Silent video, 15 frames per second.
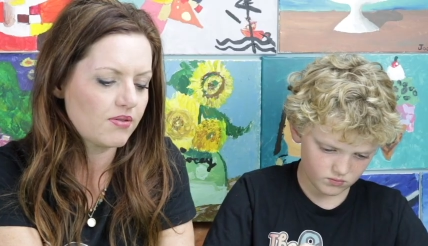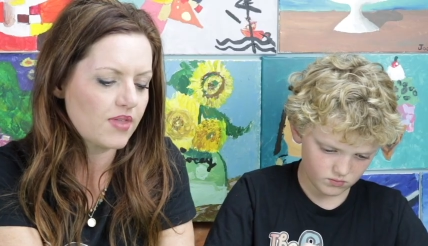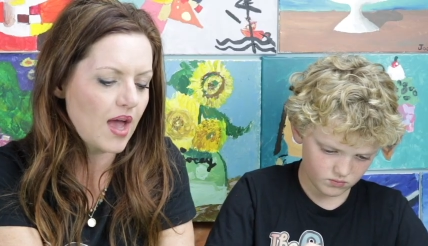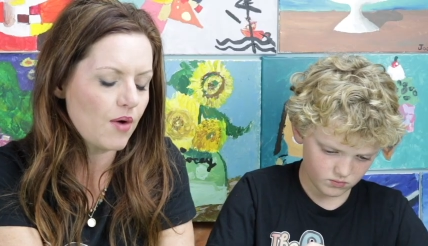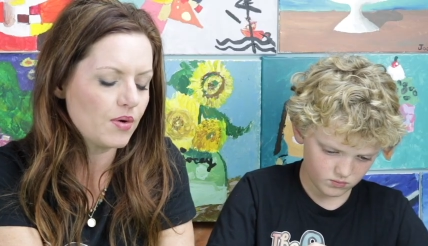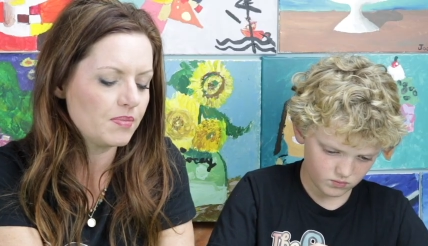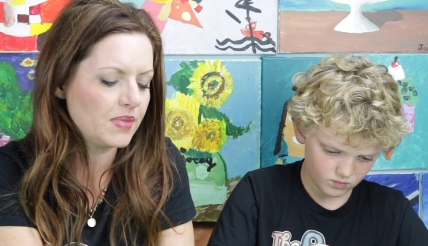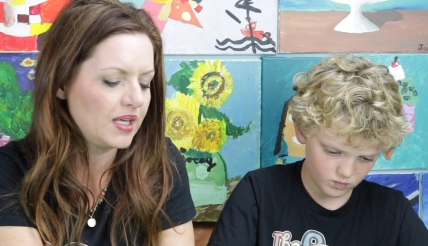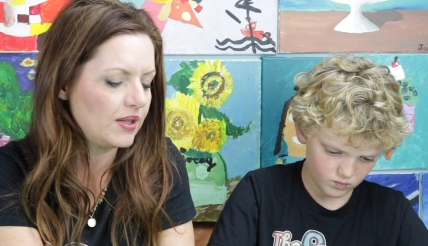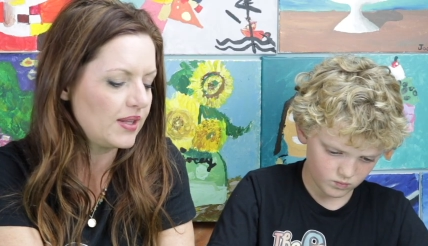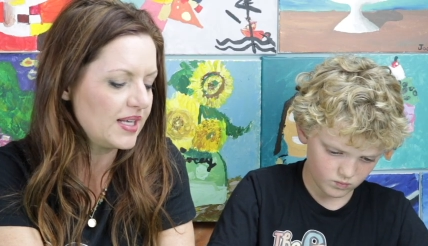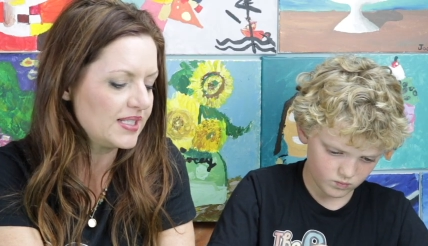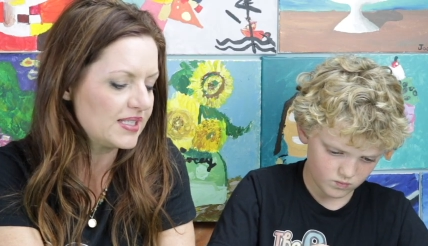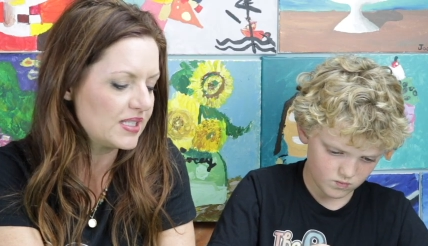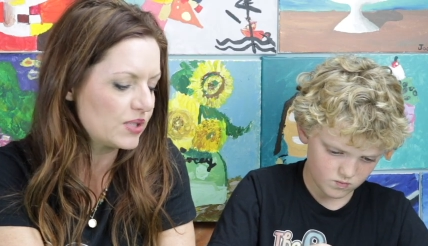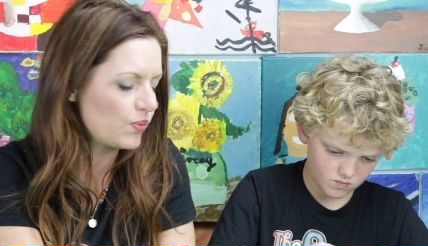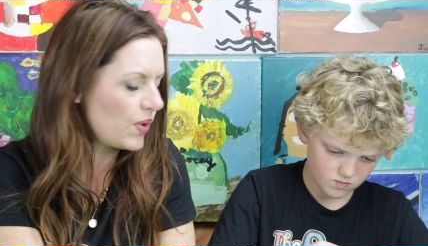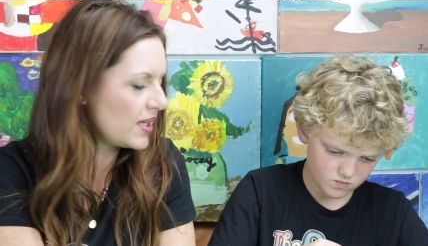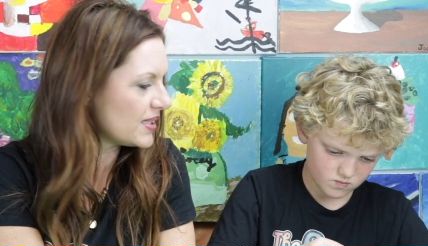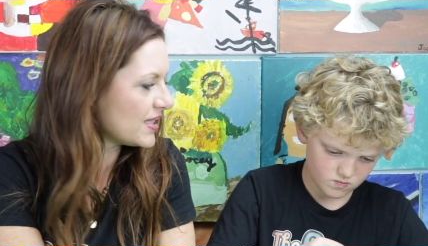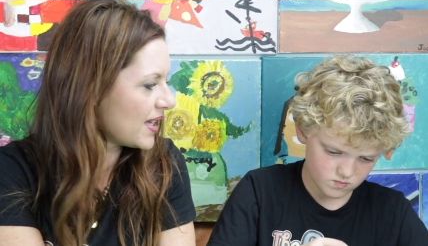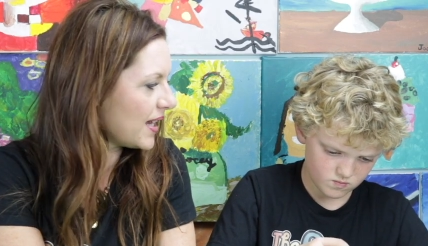Speaker 1: That would mean this is
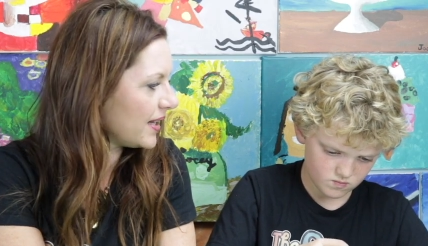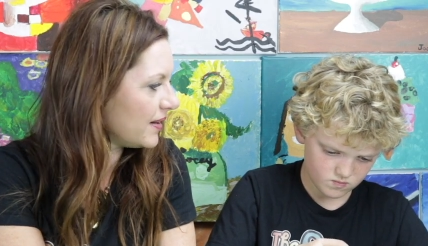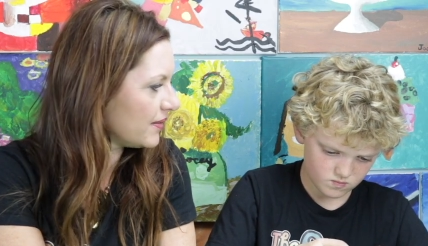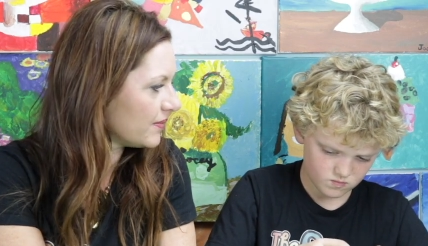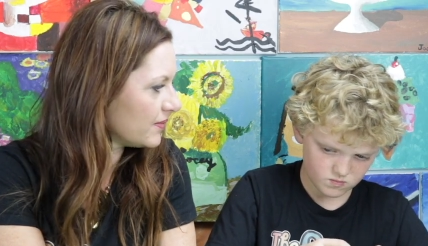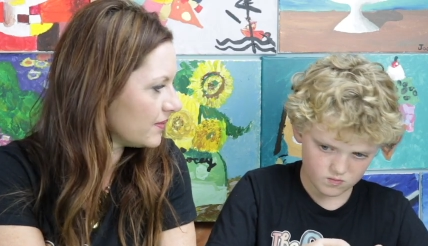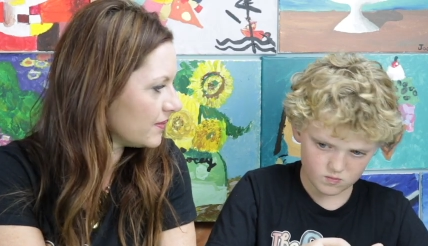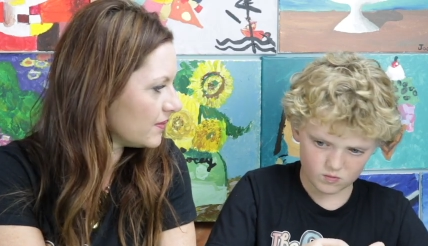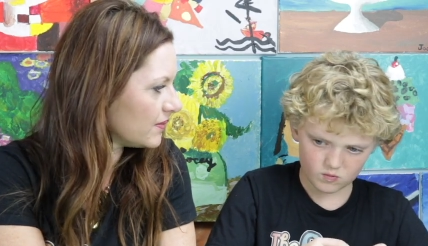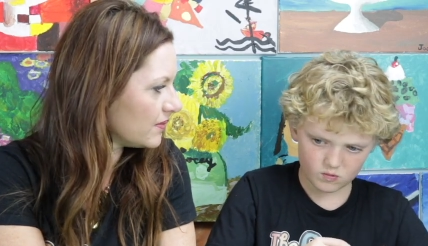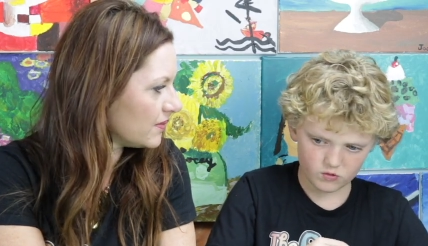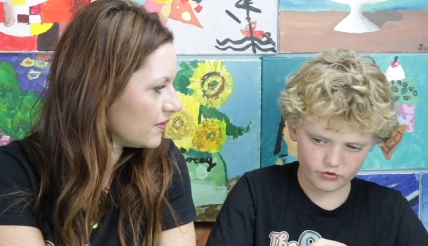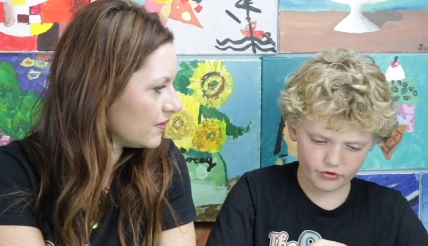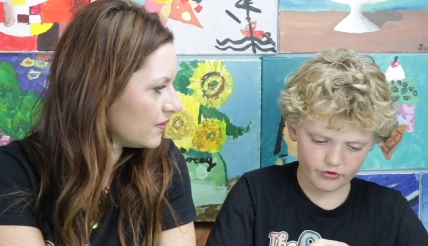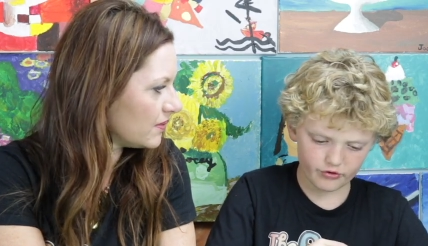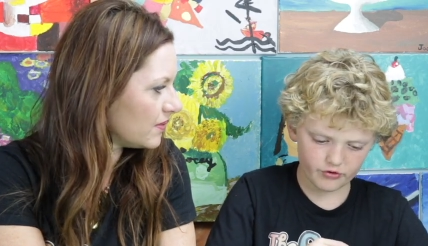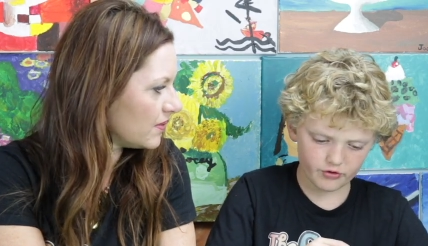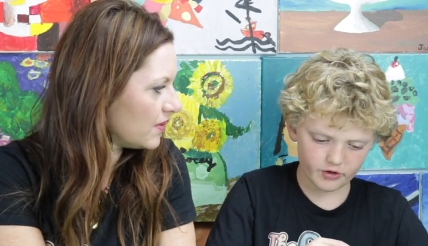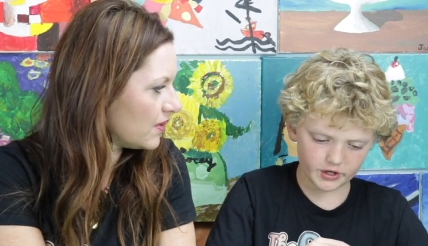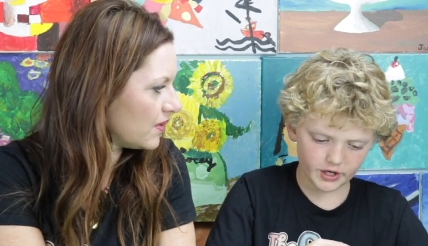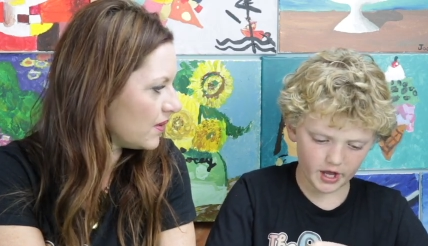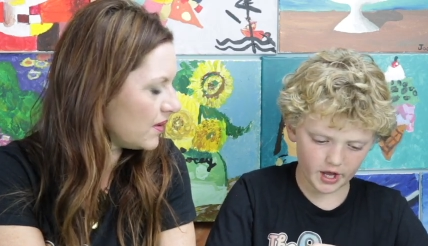what side?
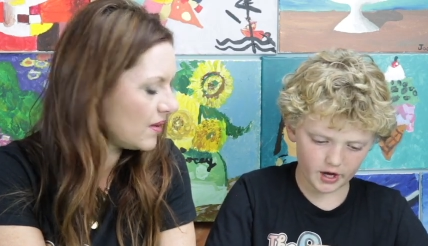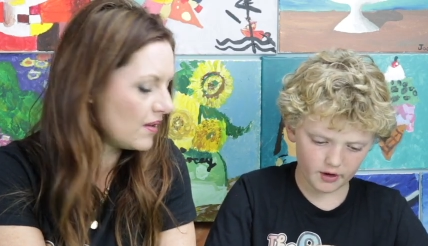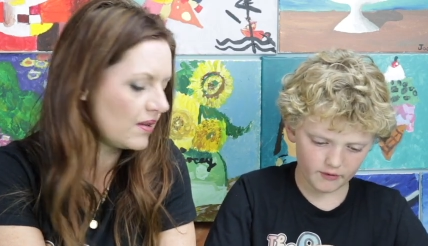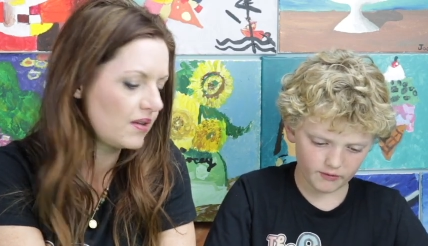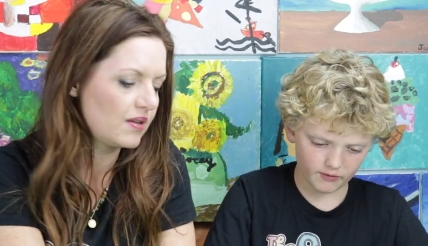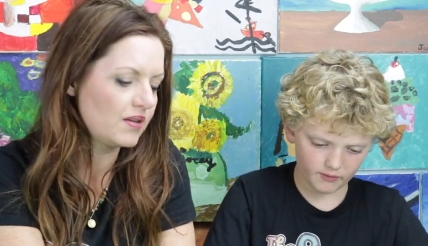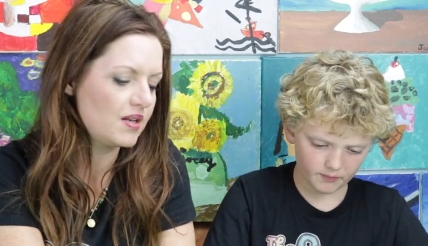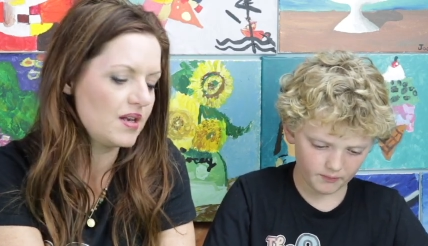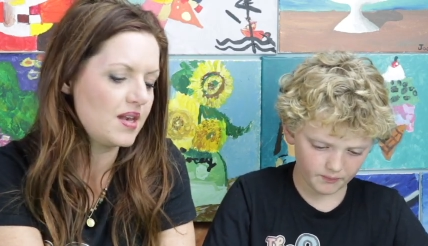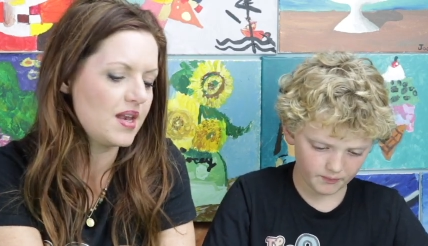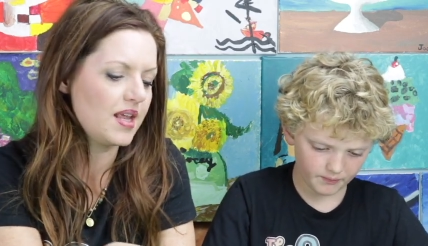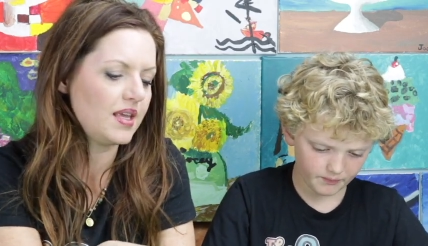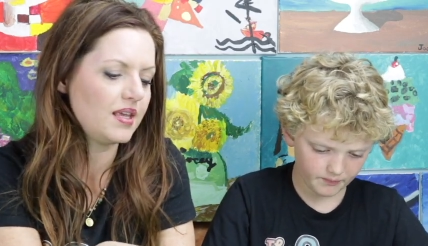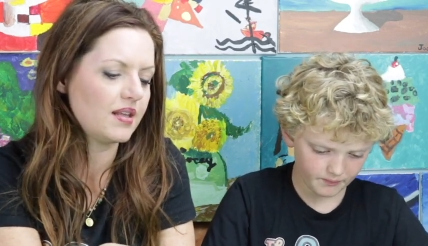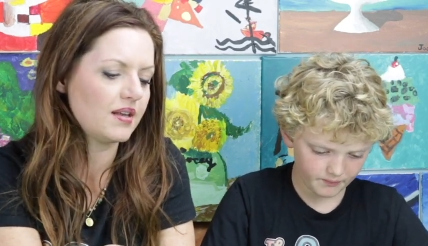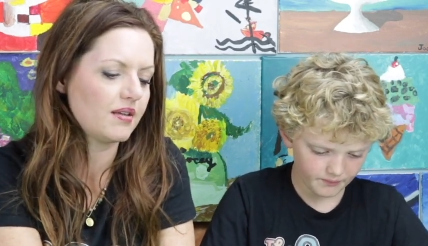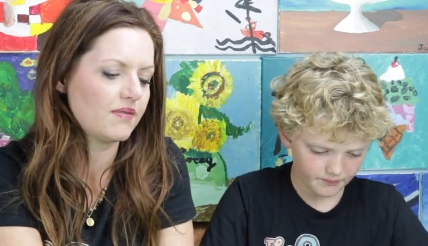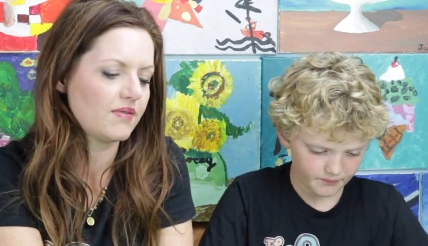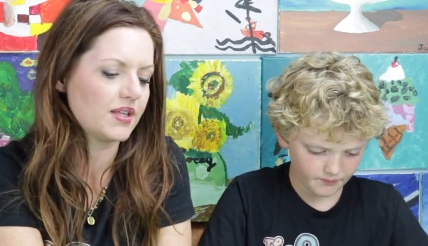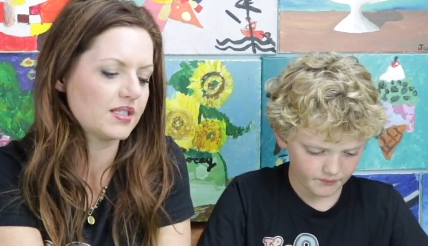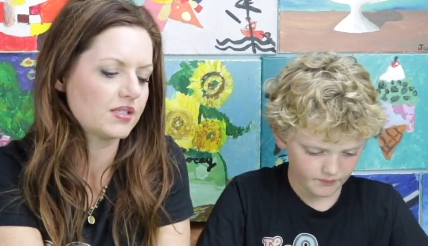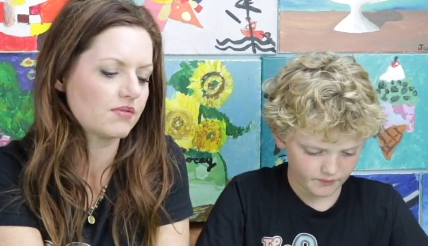The negative. Negative,
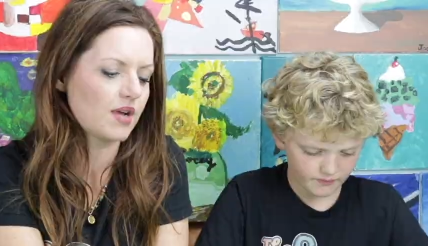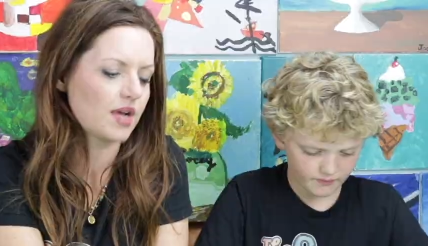that's